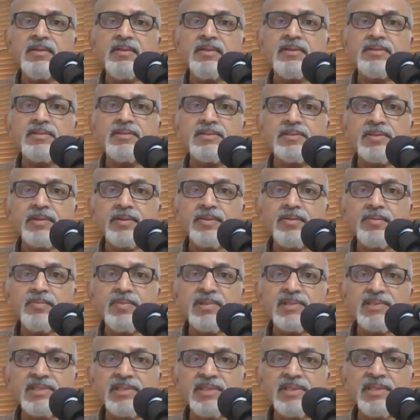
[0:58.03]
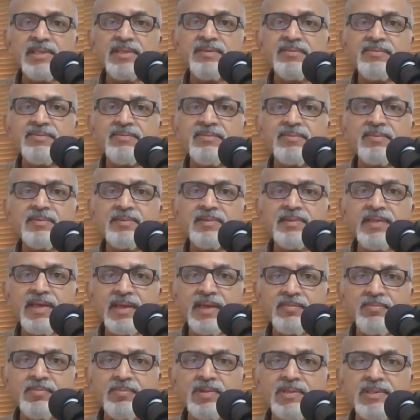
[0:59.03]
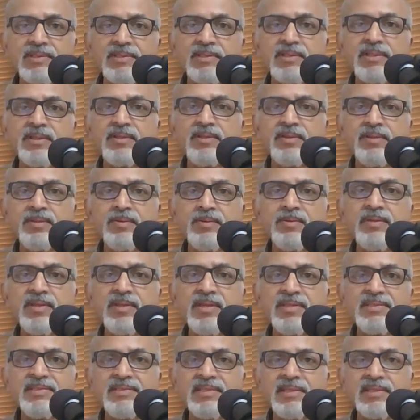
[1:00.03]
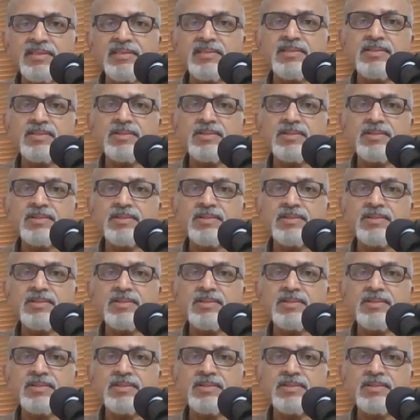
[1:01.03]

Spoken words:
So you must give that much due diligence to